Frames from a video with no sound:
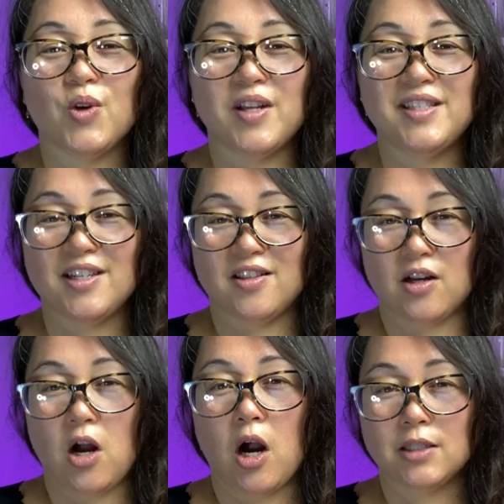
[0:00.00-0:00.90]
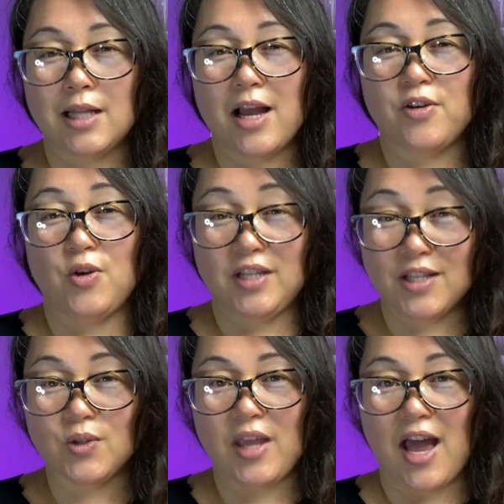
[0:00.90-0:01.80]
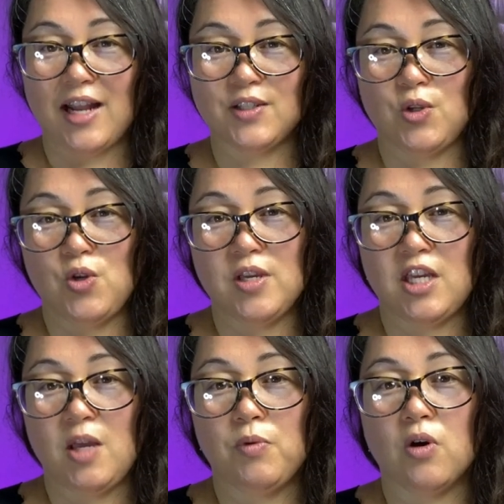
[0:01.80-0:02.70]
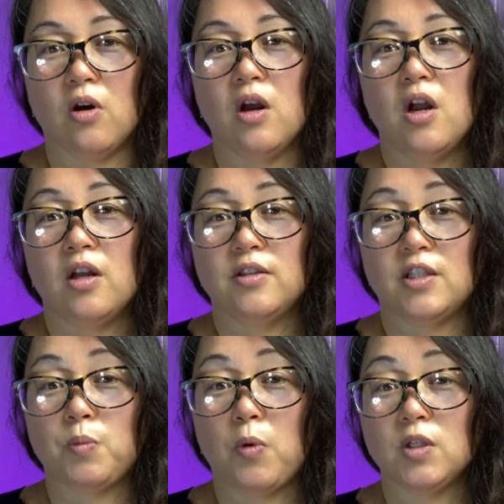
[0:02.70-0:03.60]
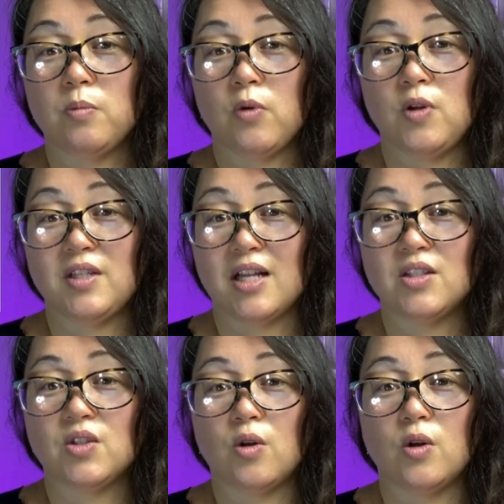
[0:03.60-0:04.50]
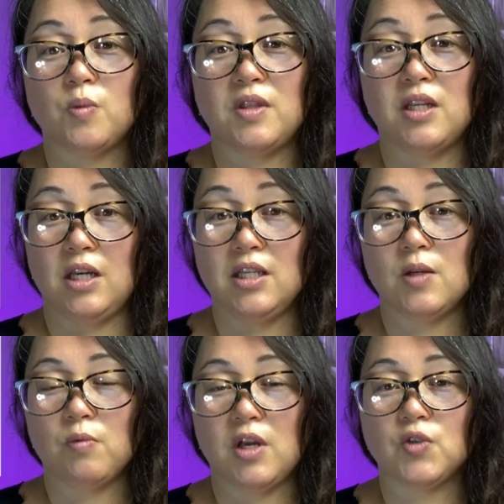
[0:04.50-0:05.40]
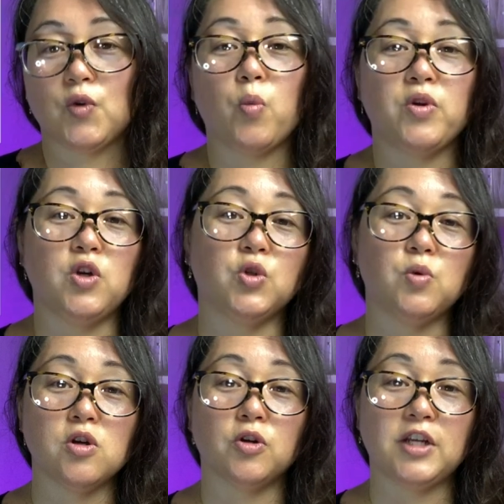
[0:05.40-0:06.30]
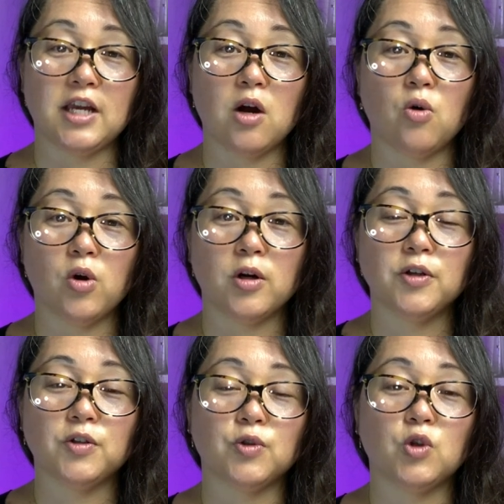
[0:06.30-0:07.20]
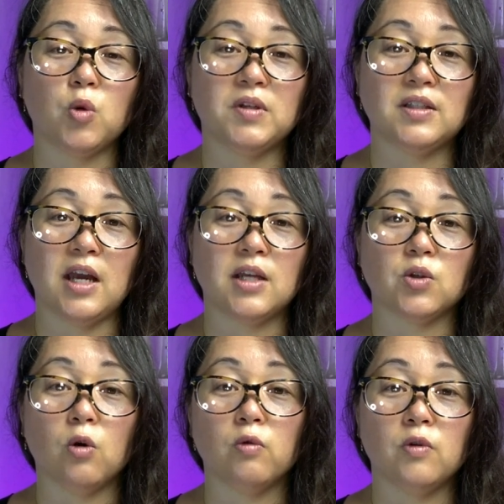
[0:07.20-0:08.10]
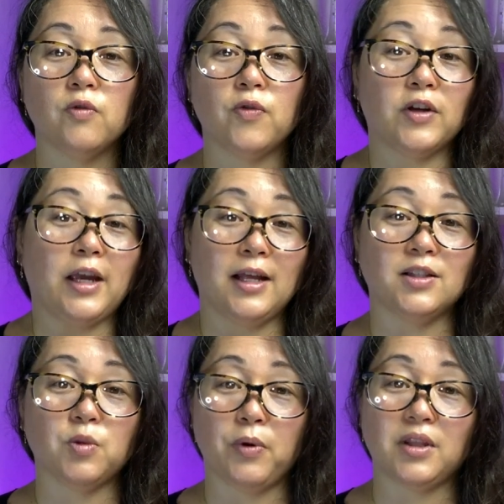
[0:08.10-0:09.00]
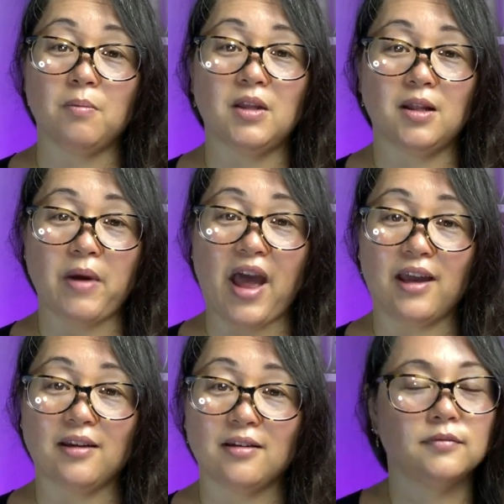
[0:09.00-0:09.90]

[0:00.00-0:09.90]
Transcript: Consider the Carlisle utensil caddy so you can keep your disposable utensils within easy reach so when you're doing your takeout orders, there's no mistakes or forgetting to put them in the bag.